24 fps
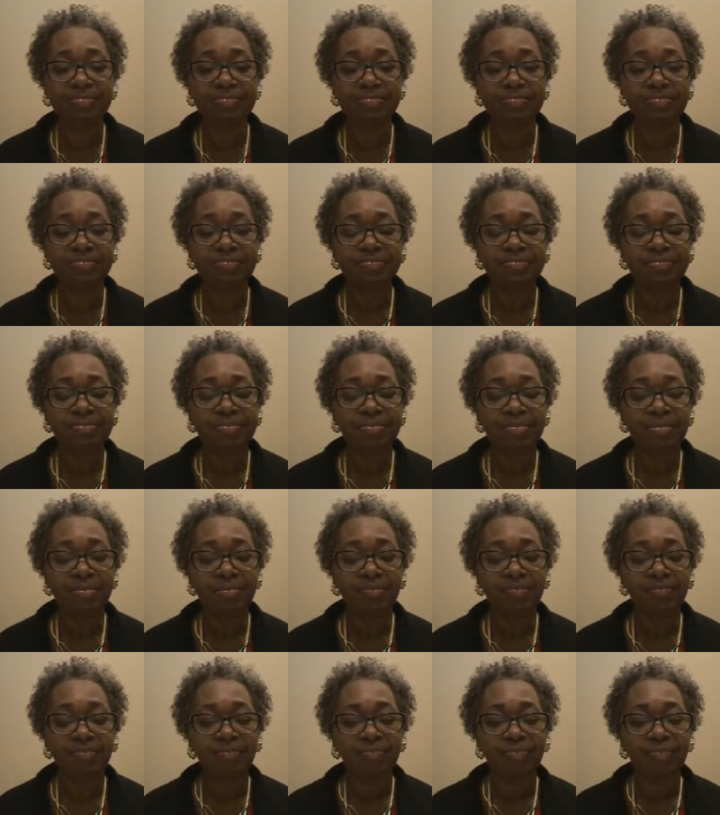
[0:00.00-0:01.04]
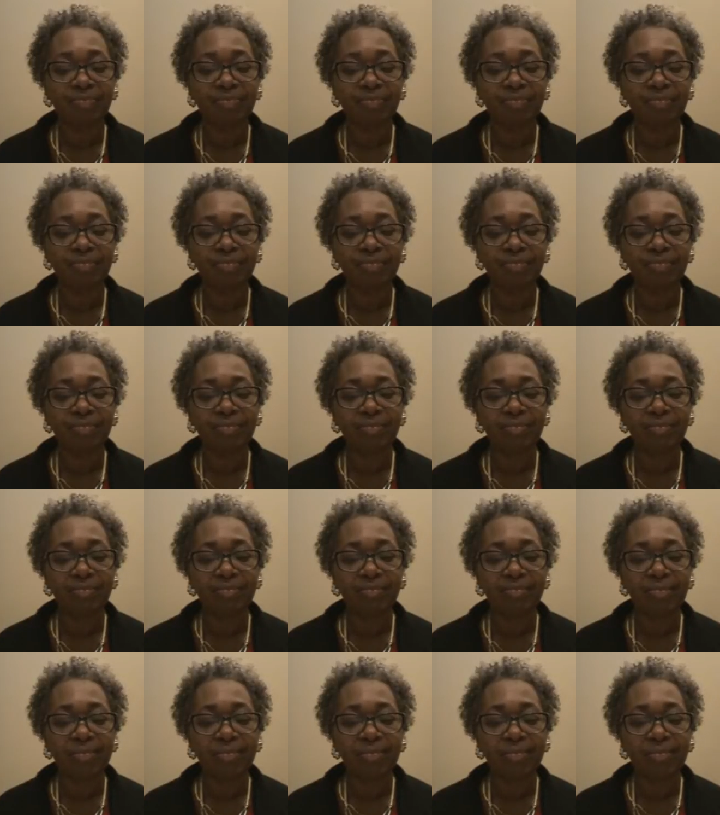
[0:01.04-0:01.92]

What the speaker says: (silence)